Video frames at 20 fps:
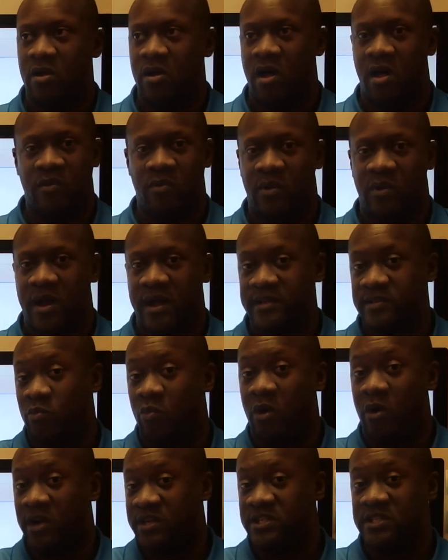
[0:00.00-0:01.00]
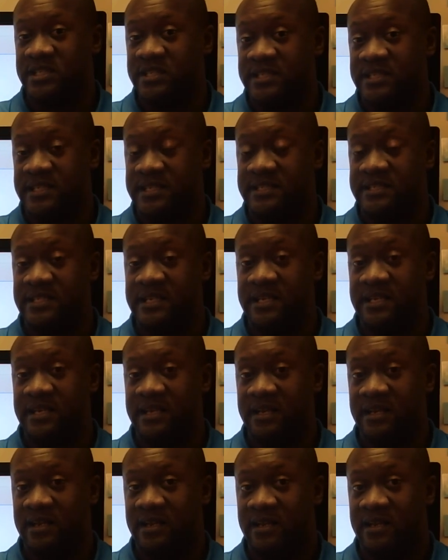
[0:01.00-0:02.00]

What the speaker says: otherwise Washington, D.C.